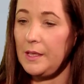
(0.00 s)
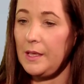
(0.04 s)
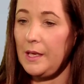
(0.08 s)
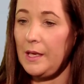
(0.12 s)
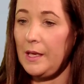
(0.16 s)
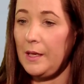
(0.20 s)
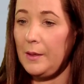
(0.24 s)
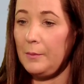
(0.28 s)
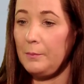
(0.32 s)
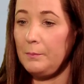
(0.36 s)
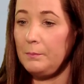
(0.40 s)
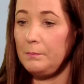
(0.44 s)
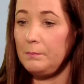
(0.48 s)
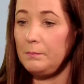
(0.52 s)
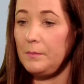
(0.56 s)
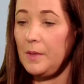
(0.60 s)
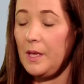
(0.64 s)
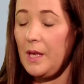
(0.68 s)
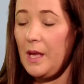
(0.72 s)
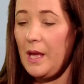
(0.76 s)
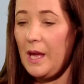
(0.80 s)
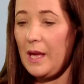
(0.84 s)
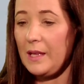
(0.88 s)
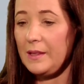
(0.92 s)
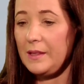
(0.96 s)

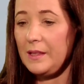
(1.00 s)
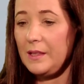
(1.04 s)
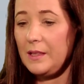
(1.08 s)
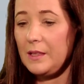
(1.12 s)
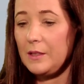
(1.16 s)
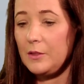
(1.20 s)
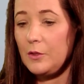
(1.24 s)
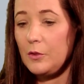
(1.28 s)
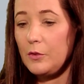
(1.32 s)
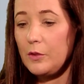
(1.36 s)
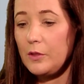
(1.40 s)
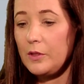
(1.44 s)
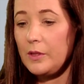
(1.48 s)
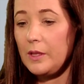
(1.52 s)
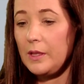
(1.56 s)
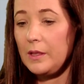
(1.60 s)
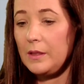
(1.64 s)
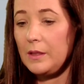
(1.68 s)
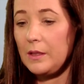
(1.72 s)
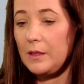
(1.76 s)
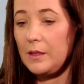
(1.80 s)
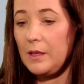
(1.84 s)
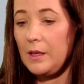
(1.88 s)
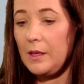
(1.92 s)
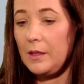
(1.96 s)
I think another thing
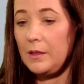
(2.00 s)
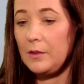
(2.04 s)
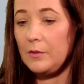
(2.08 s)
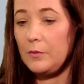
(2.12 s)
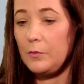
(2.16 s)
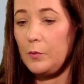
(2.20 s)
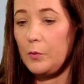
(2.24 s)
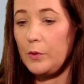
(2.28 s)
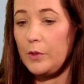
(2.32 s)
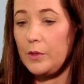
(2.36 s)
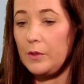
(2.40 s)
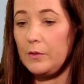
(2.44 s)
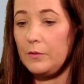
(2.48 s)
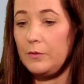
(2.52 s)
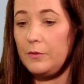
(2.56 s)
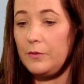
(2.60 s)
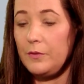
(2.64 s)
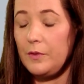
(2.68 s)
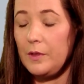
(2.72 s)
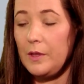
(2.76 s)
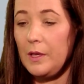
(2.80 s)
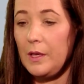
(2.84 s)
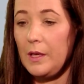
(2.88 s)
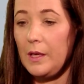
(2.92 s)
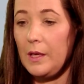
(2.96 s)
that kind of would have,
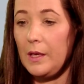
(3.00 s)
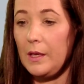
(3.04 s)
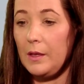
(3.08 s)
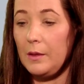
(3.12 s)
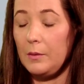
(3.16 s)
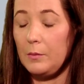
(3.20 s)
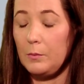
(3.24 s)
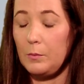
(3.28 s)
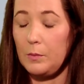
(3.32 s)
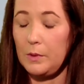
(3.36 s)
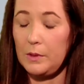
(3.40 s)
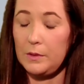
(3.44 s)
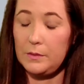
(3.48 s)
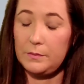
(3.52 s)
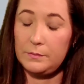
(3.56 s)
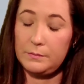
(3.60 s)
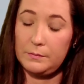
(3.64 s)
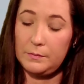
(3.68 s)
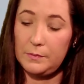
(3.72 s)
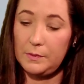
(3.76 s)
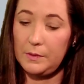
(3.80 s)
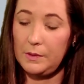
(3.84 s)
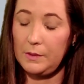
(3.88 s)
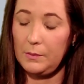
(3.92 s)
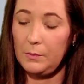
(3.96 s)

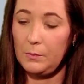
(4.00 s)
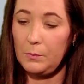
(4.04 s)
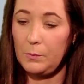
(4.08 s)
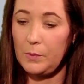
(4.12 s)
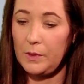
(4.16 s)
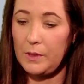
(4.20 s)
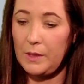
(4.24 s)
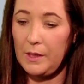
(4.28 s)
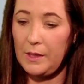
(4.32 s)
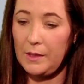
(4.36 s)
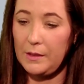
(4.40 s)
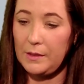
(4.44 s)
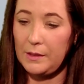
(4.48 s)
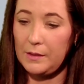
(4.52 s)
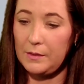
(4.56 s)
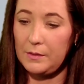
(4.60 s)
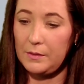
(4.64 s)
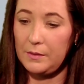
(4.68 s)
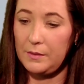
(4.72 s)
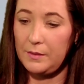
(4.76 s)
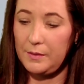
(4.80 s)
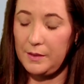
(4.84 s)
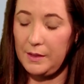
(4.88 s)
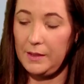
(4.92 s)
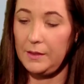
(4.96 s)
we kind of
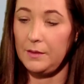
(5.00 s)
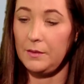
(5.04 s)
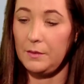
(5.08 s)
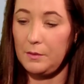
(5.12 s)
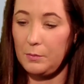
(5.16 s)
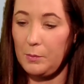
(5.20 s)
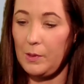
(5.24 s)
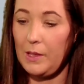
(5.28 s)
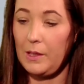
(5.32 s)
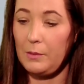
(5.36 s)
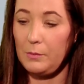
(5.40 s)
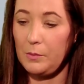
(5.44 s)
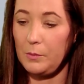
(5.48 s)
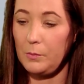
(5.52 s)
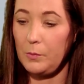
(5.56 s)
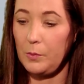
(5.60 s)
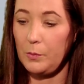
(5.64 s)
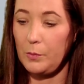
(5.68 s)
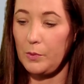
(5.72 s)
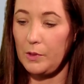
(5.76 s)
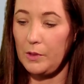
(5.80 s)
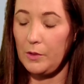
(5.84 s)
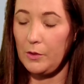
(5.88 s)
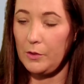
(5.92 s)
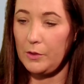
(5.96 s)
seen as well when we
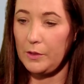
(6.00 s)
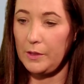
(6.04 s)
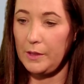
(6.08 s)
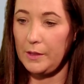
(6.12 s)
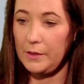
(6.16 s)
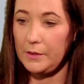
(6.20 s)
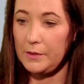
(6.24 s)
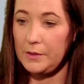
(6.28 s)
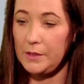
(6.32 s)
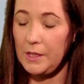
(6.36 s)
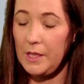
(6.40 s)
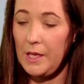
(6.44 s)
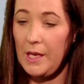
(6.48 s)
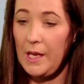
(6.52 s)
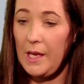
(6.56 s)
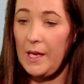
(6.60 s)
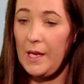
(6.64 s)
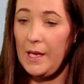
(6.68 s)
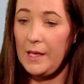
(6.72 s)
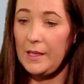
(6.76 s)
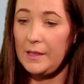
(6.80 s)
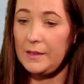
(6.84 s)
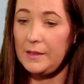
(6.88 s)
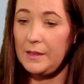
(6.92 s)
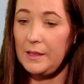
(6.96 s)
were looking at it,
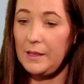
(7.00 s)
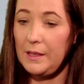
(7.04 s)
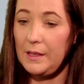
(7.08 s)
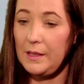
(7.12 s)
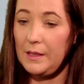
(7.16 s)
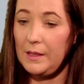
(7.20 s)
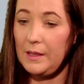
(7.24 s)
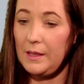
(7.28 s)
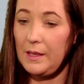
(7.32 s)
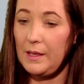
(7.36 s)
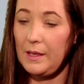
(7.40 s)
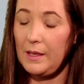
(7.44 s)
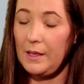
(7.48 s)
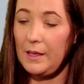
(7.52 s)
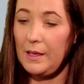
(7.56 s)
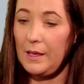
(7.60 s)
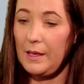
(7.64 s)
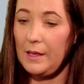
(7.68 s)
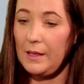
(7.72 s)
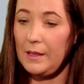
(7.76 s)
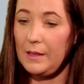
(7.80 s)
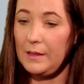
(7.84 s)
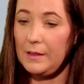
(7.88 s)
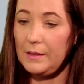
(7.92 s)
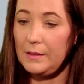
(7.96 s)

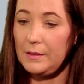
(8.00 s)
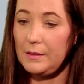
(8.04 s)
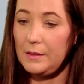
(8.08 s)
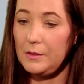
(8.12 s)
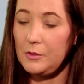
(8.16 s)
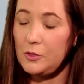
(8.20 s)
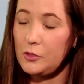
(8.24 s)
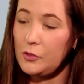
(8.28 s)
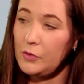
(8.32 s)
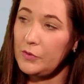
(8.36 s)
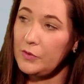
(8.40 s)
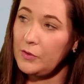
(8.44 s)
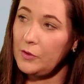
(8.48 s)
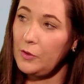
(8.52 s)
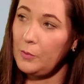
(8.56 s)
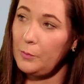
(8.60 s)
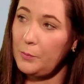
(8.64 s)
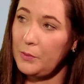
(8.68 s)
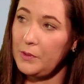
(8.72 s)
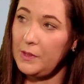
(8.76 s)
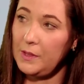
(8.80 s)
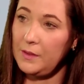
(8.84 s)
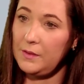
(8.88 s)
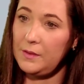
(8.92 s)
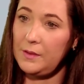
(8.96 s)
the insurance
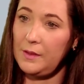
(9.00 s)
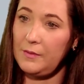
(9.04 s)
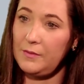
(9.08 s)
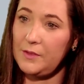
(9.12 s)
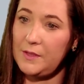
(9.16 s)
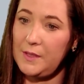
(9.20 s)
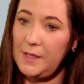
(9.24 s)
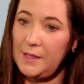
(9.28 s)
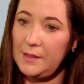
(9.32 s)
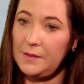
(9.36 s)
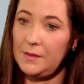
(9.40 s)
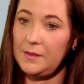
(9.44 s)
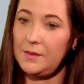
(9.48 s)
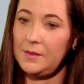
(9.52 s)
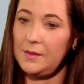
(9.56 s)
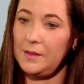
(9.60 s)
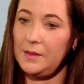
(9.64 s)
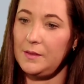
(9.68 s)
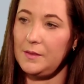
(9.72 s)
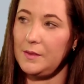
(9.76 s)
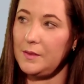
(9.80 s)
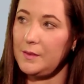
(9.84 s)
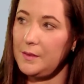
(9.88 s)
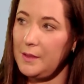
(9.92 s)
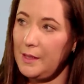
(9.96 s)
companies have a tendency
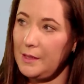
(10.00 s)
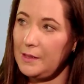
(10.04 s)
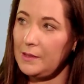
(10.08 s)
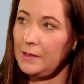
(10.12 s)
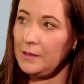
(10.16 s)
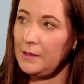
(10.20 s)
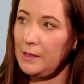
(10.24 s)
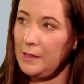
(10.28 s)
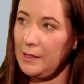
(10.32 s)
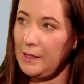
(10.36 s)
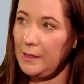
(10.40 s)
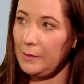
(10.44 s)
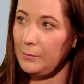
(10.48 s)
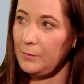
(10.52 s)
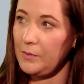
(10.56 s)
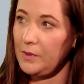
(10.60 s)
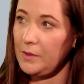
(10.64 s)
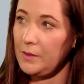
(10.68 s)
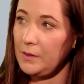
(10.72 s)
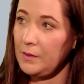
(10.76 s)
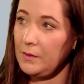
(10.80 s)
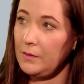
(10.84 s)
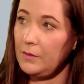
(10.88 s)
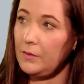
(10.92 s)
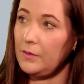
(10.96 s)
to settle
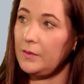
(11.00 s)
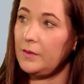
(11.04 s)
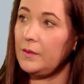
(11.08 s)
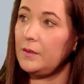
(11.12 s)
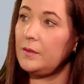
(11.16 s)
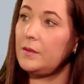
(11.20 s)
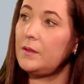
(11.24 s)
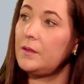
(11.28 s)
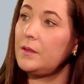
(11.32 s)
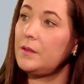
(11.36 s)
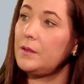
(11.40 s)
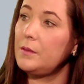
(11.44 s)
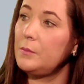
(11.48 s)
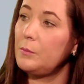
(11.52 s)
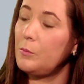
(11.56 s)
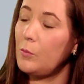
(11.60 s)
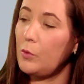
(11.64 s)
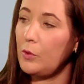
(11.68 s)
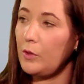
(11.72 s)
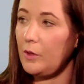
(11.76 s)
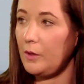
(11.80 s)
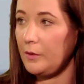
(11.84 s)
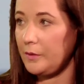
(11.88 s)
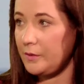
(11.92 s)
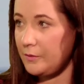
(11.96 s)
claims because it's more
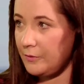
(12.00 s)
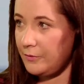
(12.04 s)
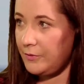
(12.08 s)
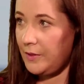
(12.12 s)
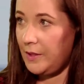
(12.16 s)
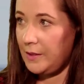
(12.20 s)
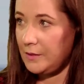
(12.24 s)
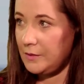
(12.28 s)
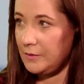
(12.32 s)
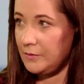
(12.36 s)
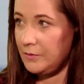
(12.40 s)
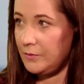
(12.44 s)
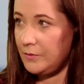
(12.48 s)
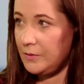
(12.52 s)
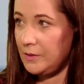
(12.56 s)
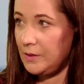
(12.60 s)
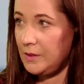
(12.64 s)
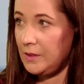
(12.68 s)
cost effective.